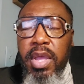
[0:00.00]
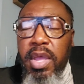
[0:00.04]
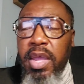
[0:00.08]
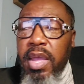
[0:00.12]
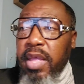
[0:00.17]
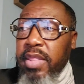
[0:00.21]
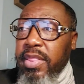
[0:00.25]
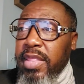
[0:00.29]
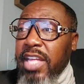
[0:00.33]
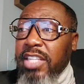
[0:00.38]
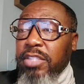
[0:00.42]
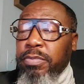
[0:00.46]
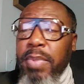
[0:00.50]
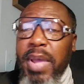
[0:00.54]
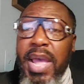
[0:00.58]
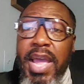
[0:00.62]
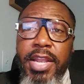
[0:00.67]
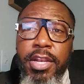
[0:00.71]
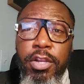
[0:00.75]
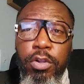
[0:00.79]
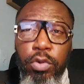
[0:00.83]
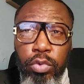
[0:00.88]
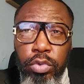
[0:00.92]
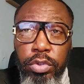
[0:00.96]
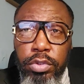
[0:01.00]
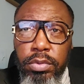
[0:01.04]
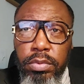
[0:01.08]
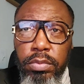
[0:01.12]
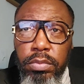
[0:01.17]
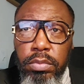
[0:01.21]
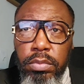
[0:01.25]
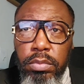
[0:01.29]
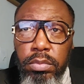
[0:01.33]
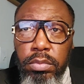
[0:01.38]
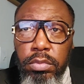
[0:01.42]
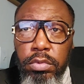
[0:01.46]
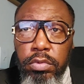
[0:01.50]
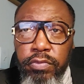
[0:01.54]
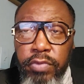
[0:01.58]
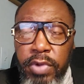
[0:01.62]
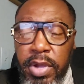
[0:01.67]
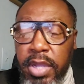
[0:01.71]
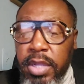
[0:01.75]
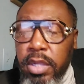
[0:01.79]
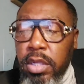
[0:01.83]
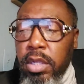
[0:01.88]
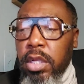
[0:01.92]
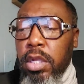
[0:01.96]
And that's bad news,
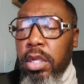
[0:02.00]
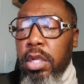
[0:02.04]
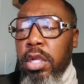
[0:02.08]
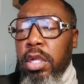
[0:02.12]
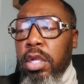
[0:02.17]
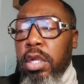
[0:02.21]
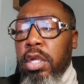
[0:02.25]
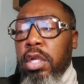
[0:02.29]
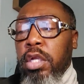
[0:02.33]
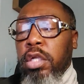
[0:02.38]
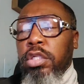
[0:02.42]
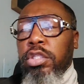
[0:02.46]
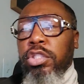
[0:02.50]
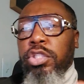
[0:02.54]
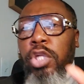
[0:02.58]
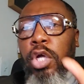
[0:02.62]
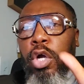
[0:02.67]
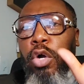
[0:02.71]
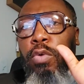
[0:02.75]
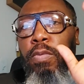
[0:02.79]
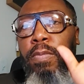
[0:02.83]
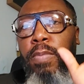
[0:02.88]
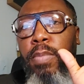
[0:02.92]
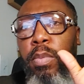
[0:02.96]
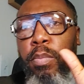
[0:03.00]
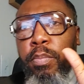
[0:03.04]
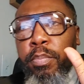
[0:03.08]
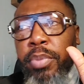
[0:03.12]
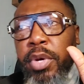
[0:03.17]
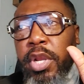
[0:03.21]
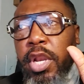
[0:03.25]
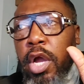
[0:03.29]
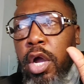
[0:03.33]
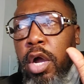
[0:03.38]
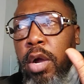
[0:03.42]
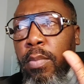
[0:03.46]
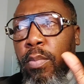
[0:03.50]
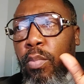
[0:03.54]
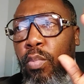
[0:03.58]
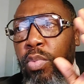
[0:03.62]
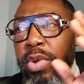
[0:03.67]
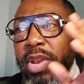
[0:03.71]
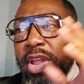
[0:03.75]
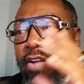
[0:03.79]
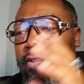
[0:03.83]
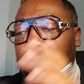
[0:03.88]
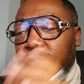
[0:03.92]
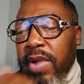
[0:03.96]
right? So, but
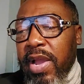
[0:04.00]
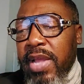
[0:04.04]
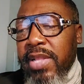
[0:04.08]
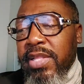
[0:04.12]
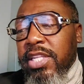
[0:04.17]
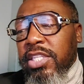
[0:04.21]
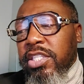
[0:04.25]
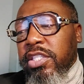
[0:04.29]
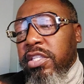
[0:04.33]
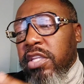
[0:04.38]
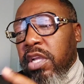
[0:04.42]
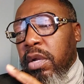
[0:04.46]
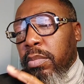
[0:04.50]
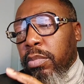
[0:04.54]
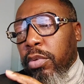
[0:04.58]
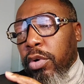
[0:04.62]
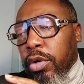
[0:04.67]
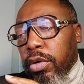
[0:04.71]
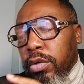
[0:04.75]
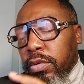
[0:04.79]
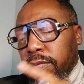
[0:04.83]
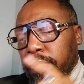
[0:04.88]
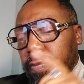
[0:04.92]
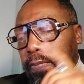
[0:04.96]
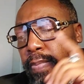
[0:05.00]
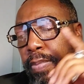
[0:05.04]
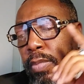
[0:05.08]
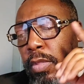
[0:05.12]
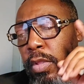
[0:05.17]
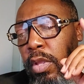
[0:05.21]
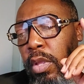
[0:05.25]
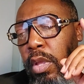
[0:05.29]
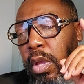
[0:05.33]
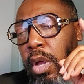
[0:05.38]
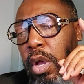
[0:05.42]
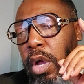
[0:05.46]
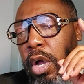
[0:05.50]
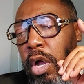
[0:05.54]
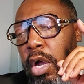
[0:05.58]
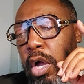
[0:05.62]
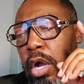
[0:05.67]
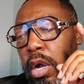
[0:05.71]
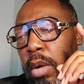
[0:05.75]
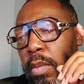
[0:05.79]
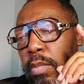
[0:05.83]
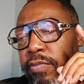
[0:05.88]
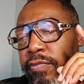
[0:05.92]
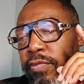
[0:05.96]
when I ran this number
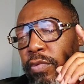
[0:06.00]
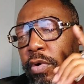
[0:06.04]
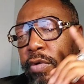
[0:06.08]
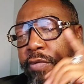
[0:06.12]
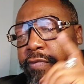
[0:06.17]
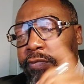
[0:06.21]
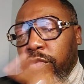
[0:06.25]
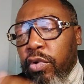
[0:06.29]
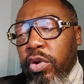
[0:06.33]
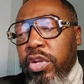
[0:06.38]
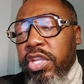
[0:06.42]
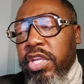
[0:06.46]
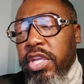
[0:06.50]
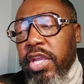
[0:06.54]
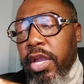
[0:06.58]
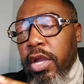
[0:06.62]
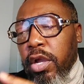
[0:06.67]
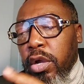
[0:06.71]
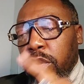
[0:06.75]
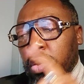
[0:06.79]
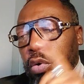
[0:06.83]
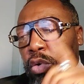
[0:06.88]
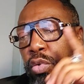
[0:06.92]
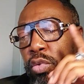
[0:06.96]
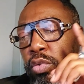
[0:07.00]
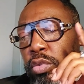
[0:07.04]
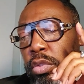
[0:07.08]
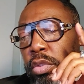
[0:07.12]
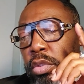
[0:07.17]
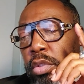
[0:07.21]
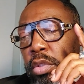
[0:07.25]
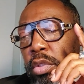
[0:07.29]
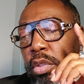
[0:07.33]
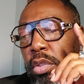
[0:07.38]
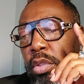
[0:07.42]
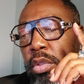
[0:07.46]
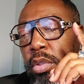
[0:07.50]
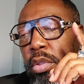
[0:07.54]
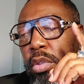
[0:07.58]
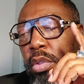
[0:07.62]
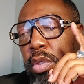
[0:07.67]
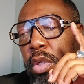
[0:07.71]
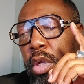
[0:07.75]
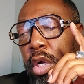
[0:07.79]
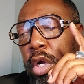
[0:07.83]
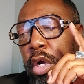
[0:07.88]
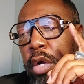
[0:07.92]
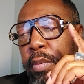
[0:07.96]
for a 40-year-old,
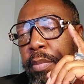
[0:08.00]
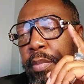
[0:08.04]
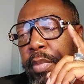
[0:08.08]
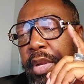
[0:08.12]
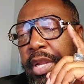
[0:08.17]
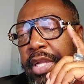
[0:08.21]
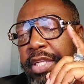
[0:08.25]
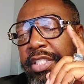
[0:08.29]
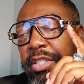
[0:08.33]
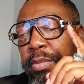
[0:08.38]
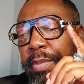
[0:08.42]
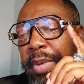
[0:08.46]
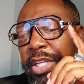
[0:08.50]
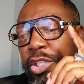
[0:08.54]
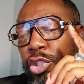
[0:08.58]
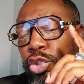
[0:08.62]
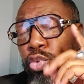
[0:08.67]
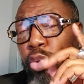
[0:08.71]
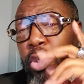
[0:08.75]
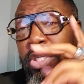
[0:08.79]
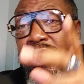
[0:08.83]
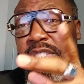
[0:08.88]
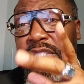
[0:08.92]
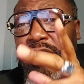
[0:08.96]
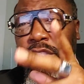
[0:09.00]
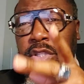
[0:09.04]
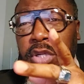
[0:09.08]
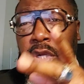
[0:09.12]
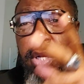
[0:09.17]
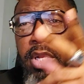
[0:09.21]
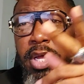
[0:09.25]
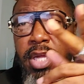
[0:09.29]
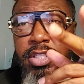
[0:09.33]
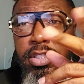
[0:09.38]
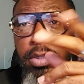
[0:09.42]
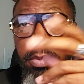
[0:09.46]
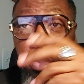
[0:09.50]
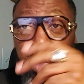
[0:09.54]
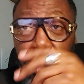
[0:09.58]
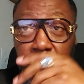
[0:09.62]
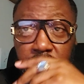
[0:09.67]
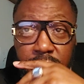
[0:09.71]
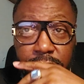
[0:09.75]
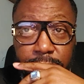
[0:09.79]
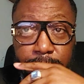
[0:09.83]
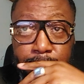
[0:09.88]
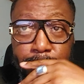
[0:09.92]
it's about $2,600 a month